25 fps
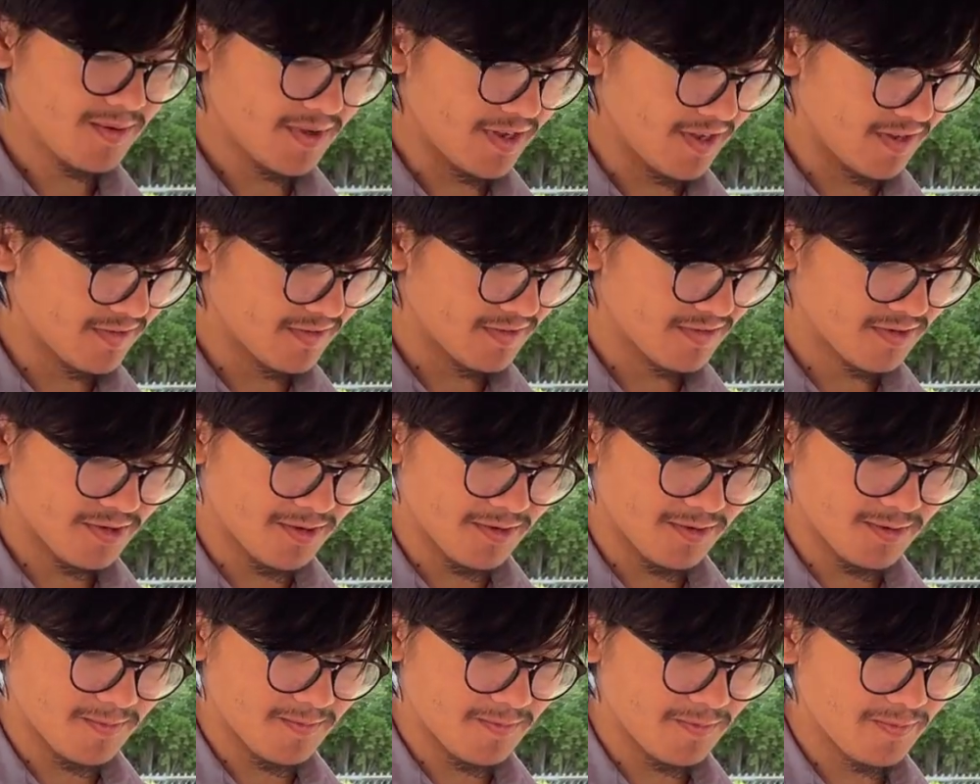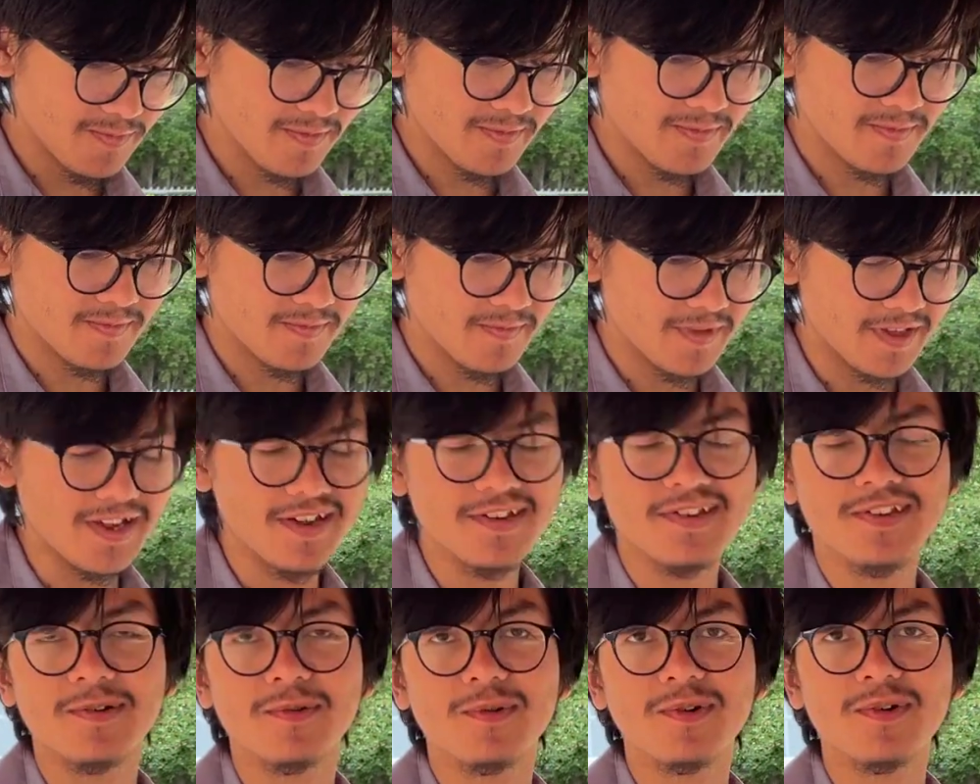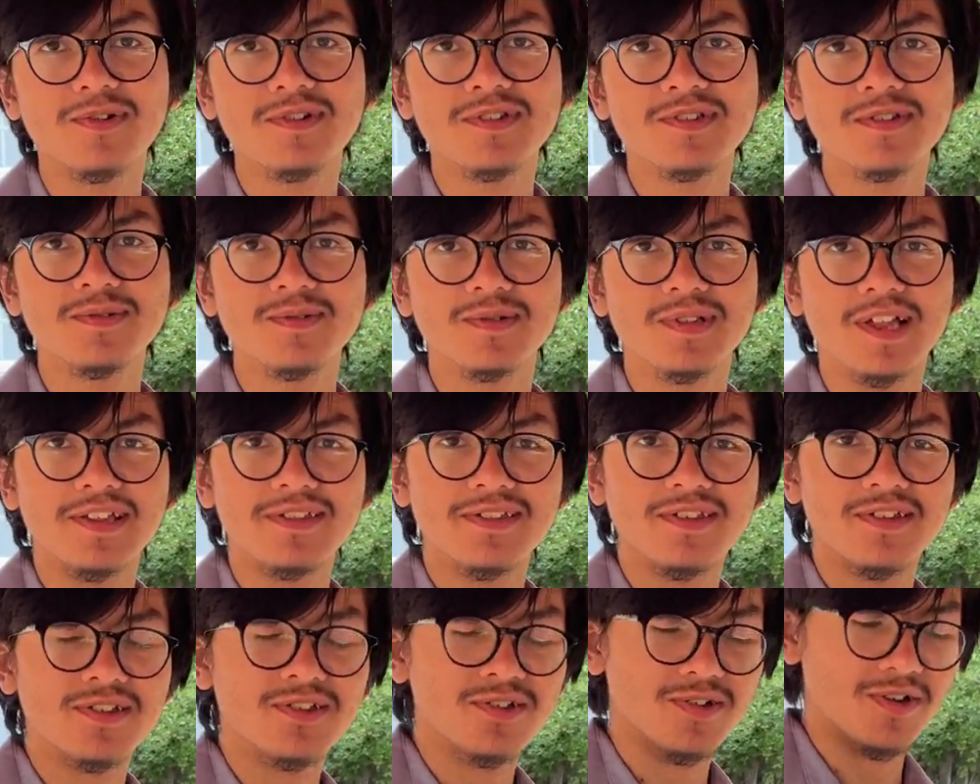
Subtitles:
Okay, so like I said, we're going to let this